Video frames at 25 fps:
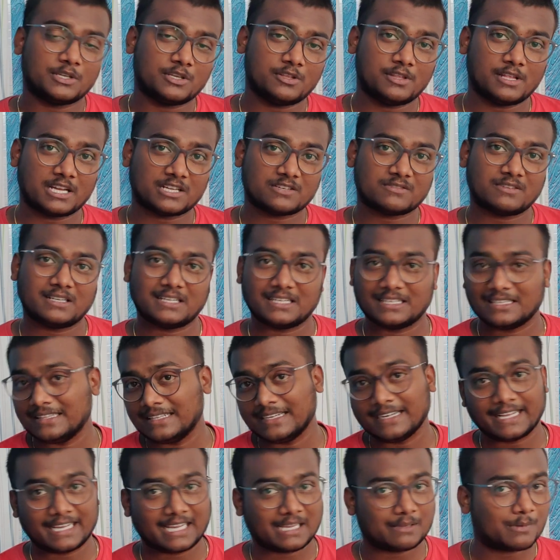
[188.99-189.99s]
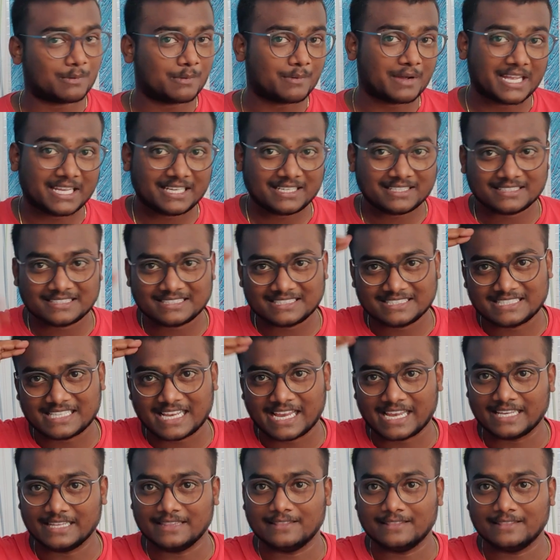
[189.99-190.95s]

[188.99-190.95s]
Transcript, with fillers: See you in the next one. Until then, take care. Bye bye. Jai